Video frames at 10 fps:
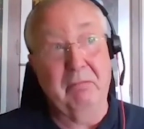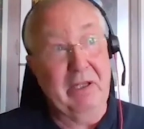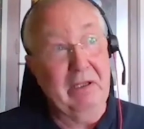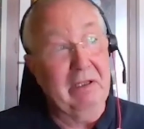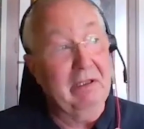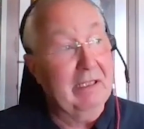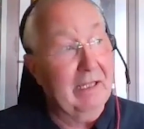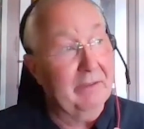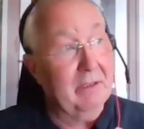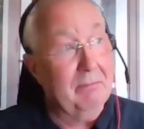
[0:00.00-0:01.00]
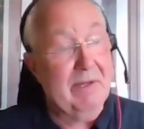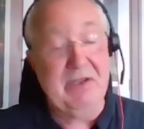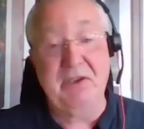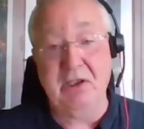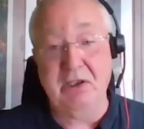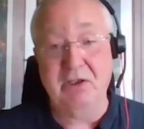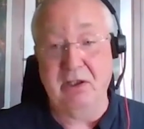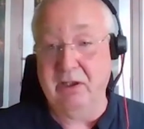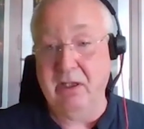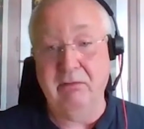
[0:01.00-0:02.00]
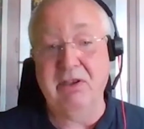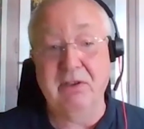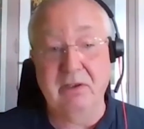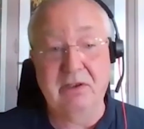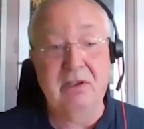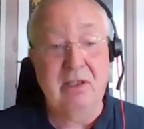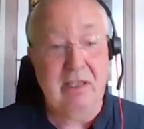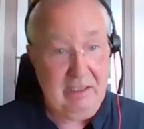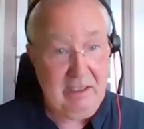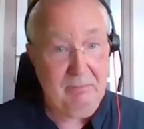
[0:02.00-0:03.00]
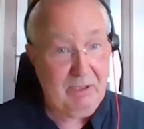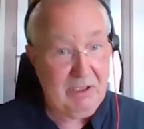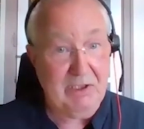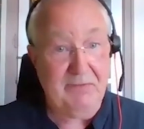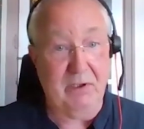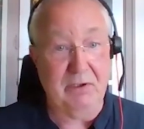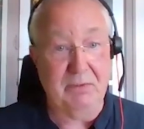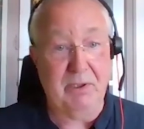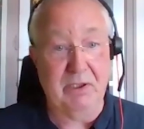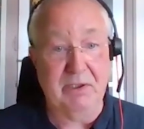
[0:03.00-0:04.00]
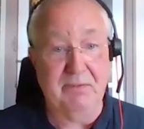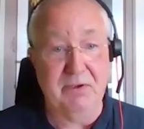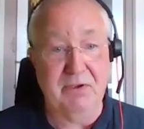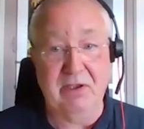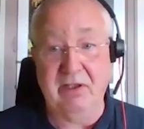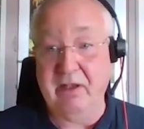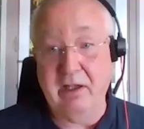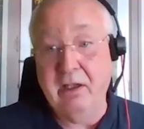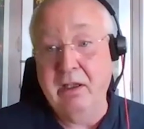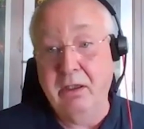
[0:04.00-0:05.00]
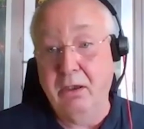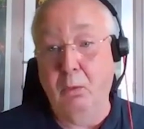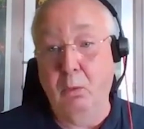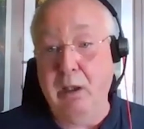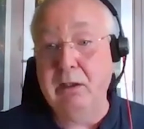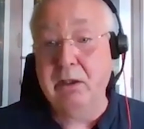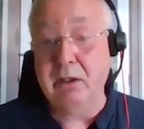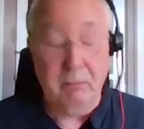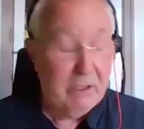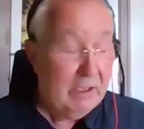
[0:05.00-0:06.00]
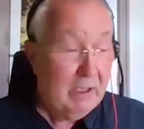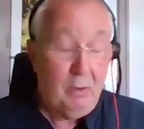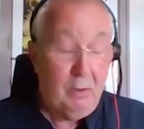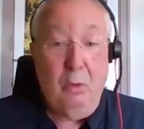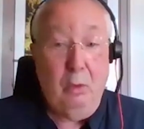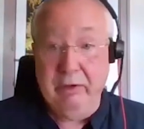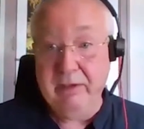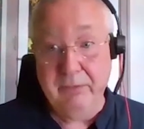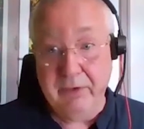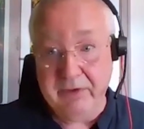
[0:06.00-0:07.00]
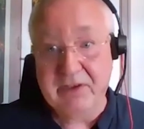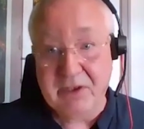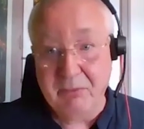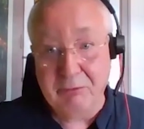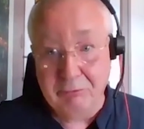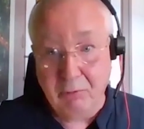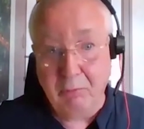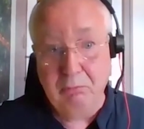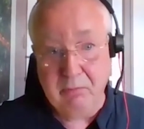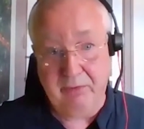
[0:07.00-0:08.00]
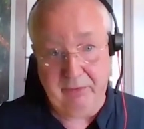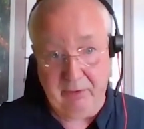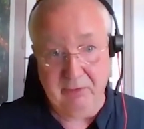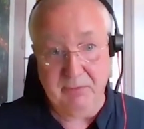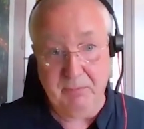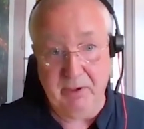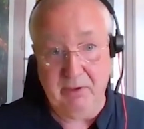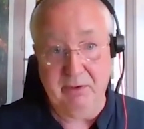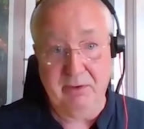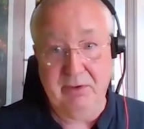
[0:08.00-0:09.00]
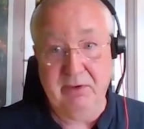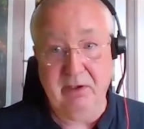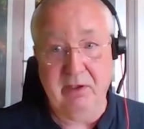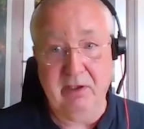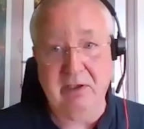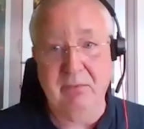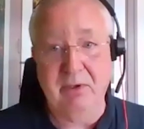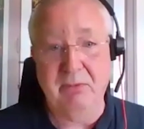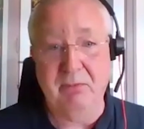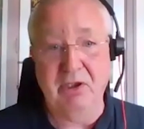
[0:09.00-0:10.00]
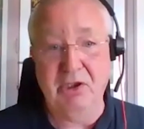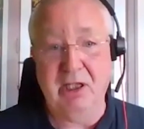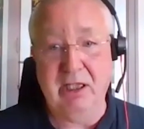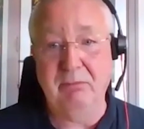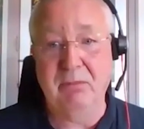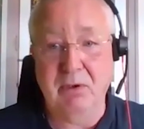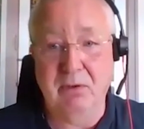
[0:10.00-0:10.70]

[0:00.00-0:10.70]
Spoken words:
we get the message that there isn't any place for those parts of us, that they're not welcome, or even that there's something wrong with those parts, that there's something to be ashamed